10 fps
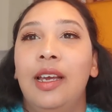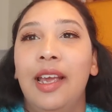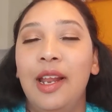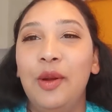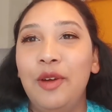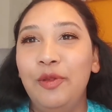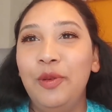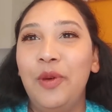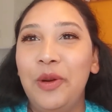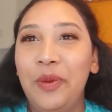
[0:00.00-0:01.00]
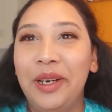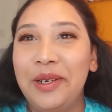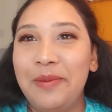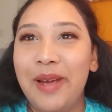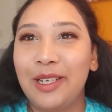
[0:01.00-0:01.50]
Hello everyone,
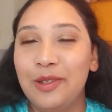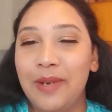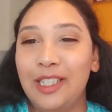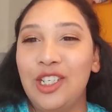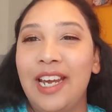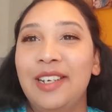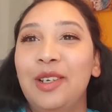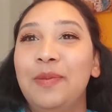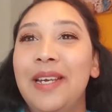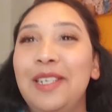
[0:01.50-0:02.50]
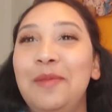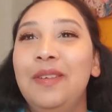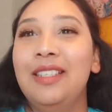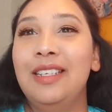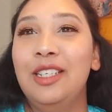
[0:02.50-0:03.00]
welcome back to my channel. My name
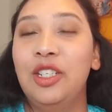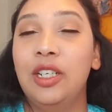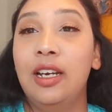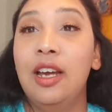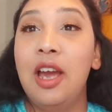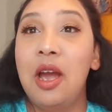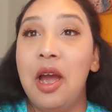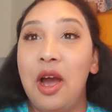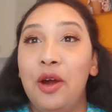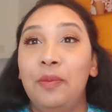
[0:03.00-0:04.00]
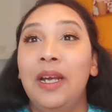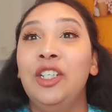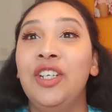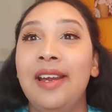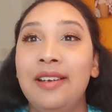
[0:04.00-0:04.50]
is Anisha. On my
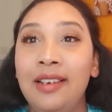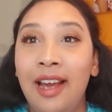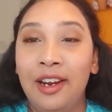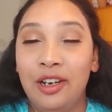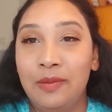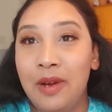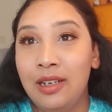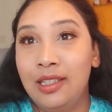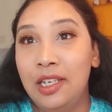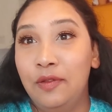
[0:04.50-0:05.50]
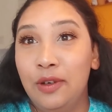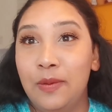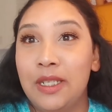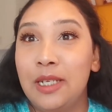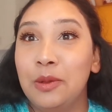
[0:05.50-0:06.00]
channel, I unbox
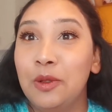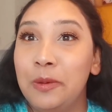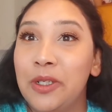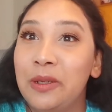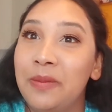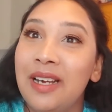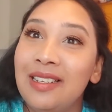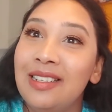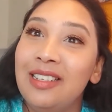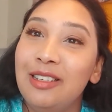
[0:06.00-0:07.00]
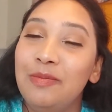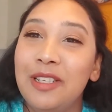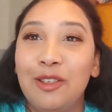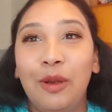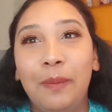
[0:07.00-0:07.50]
different subscription boxes,
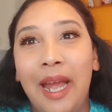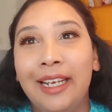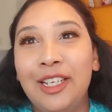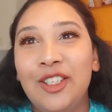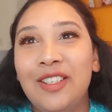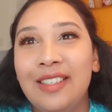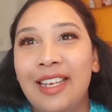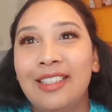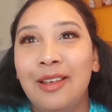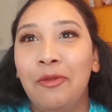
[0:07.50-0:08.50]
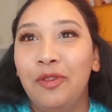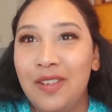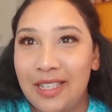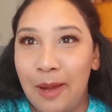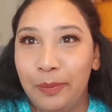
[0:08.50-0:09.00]
mystery packages, and some free
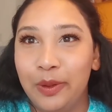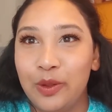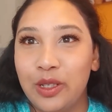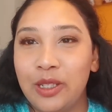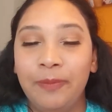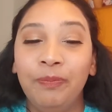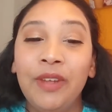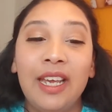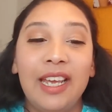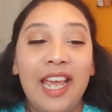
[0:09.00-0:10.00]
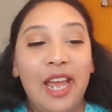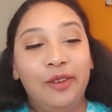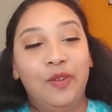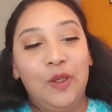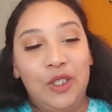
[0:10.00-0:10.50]
samples. And
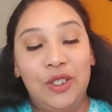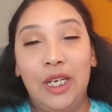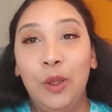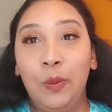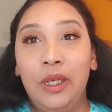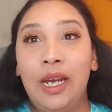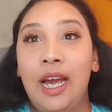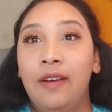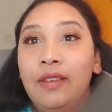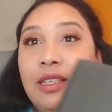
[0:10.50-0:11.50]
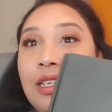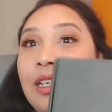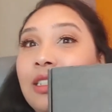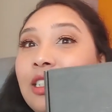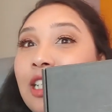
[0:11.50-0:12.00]
for today, we have the
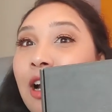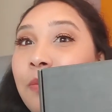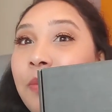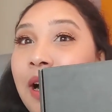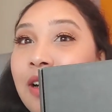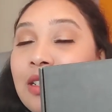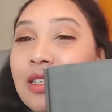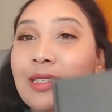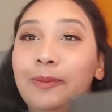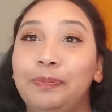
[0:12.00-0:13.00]
top box.